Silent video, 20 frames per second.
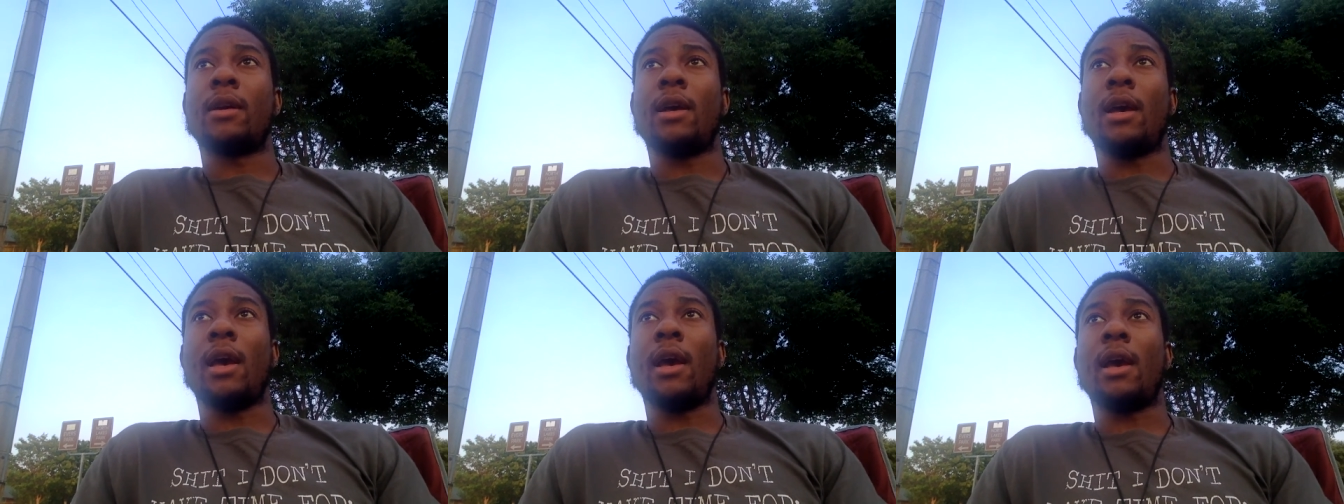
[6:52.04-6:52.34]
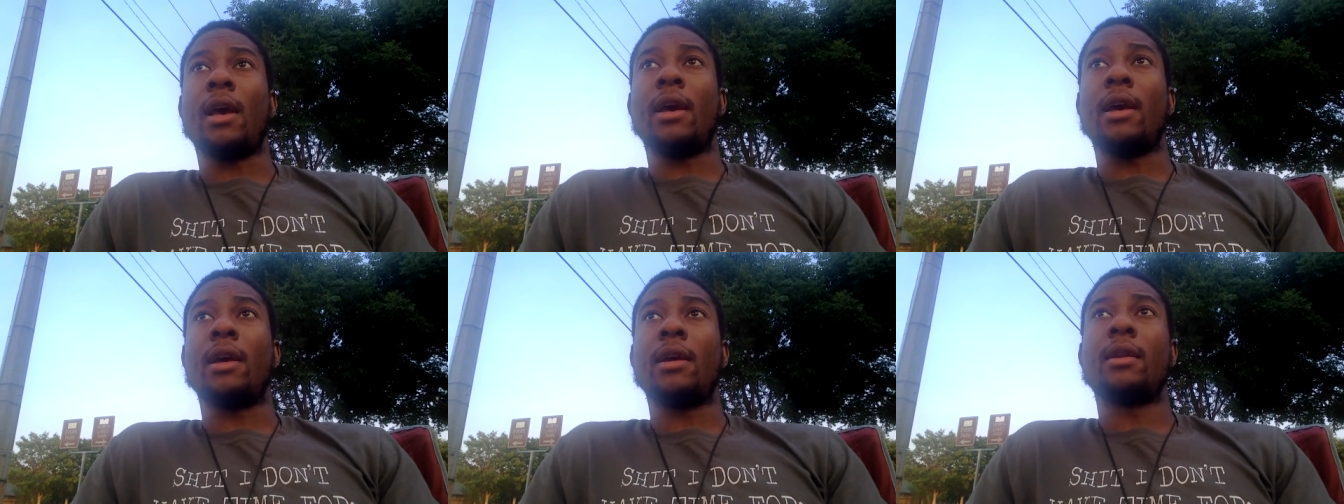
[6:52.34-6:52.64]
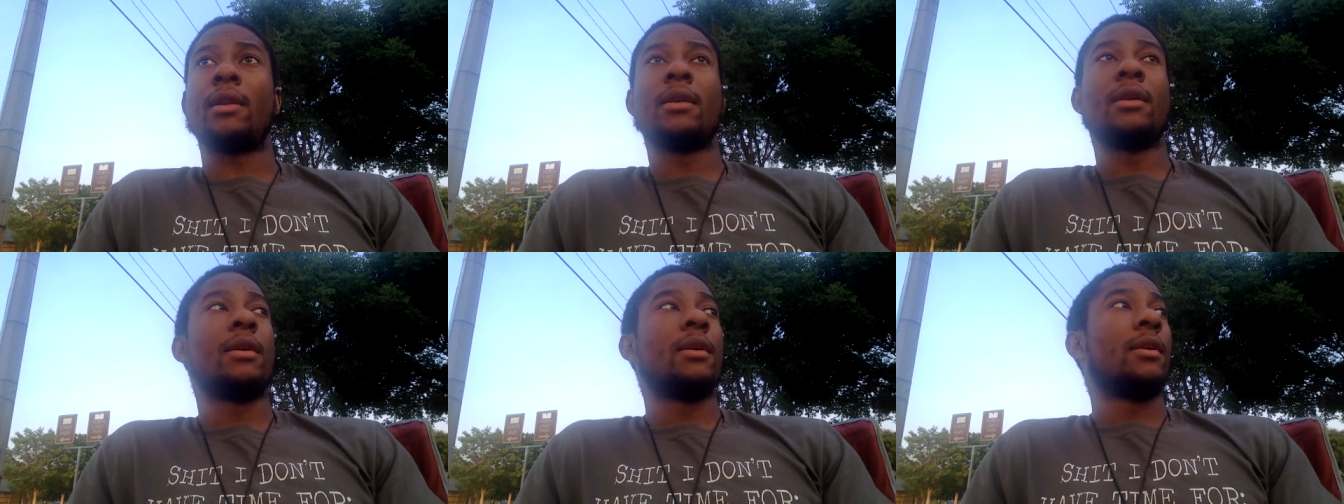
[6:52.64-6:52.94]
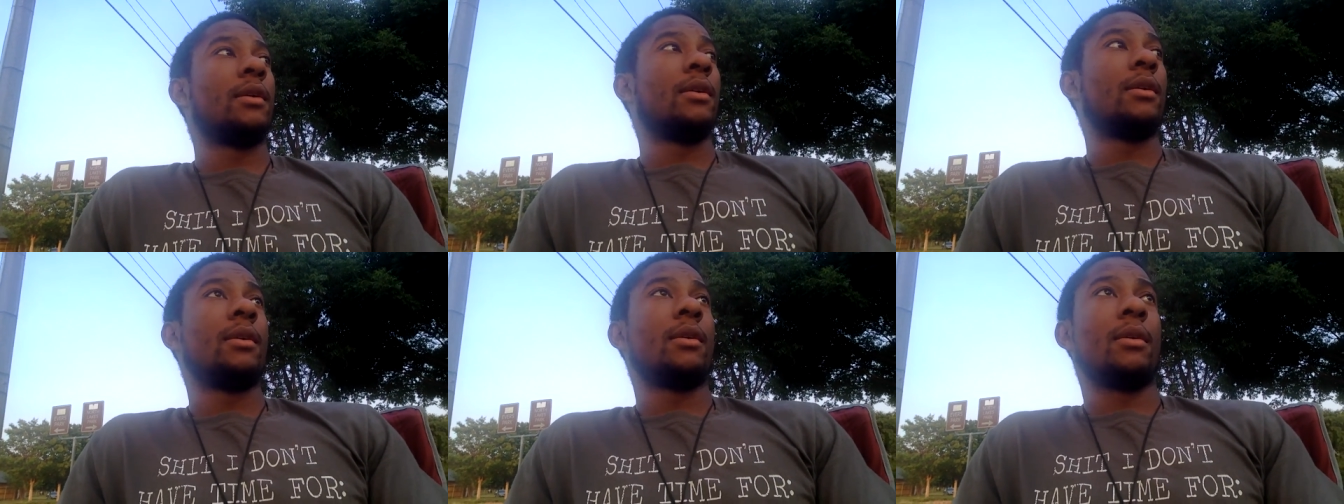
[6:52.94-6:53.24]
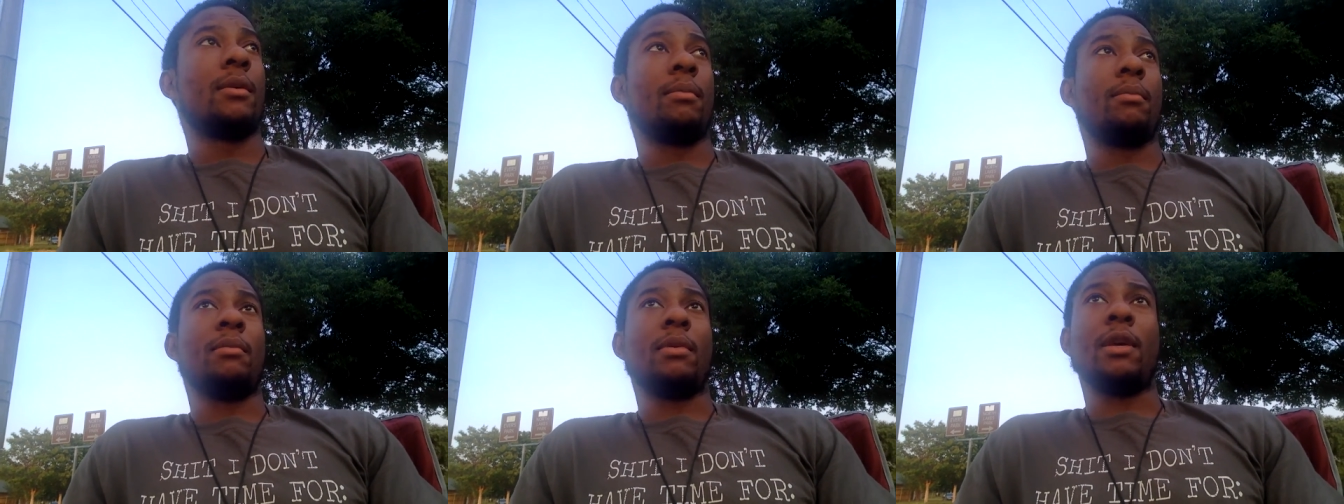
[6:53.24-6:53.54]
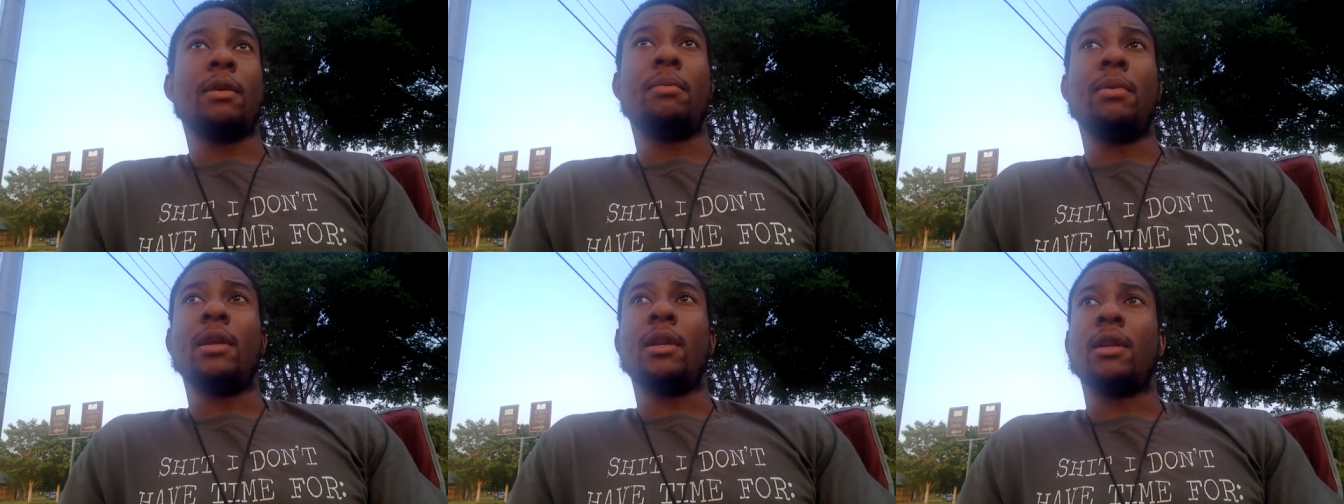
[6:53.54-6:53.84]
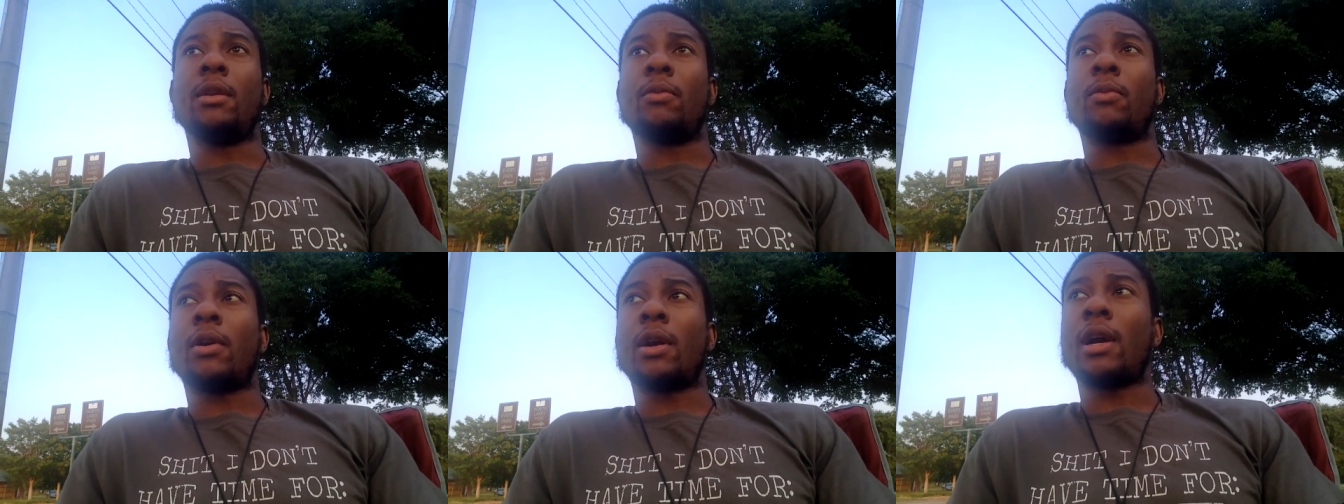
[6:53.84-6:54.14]
And me being
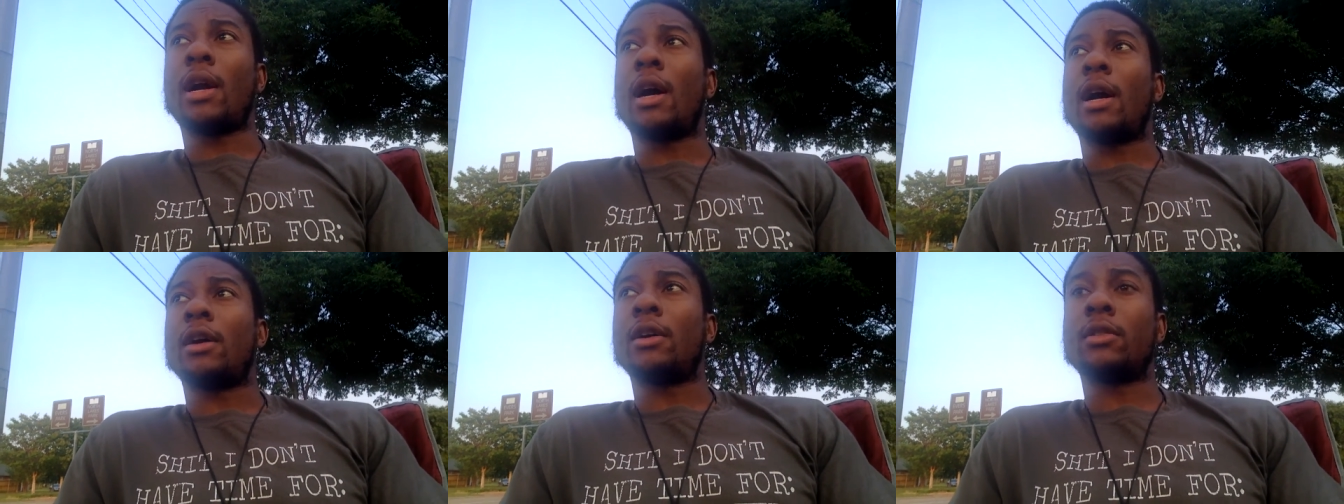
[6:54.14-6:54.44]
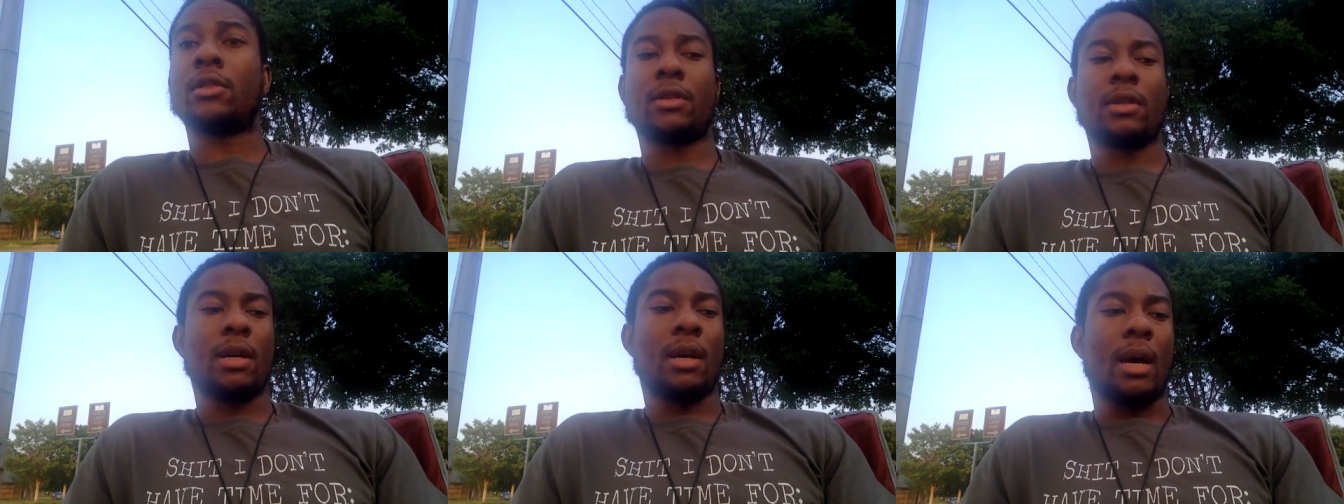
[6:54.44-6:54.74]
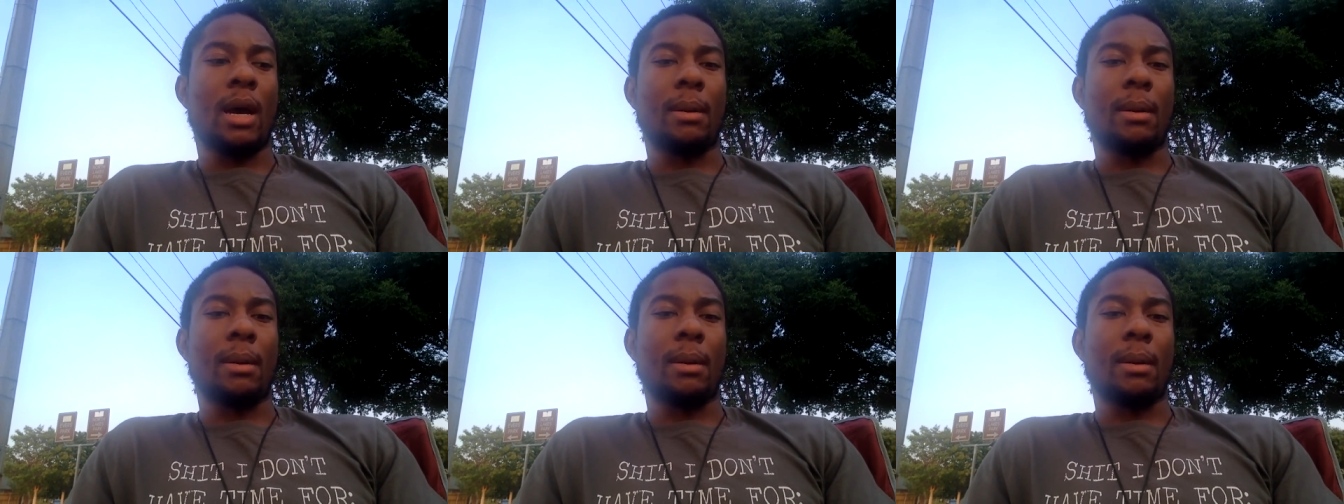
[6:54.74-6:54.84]
in the warehouse,